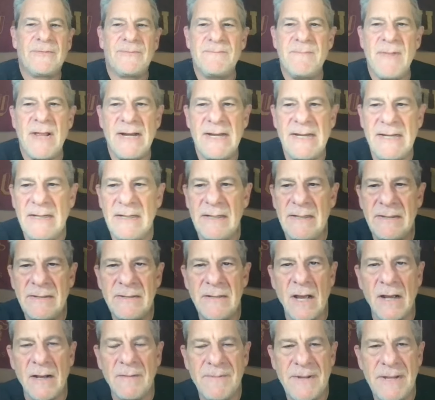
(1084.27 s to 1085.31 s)
as many
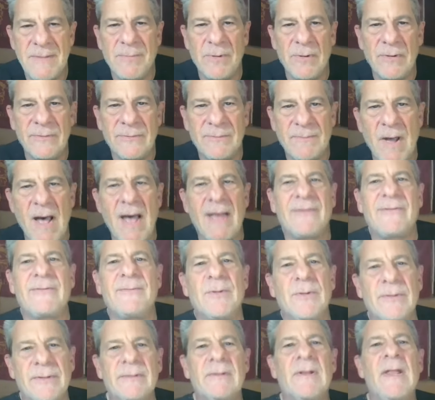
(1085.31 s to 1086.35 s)
young people as
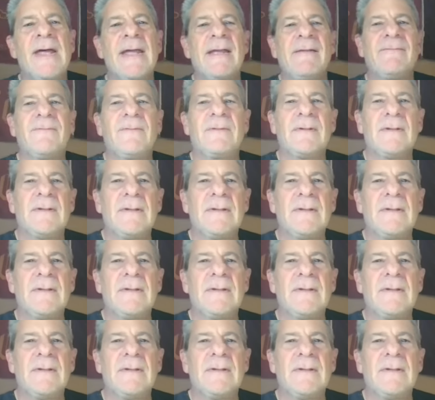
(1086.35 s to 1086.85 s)
possible in life.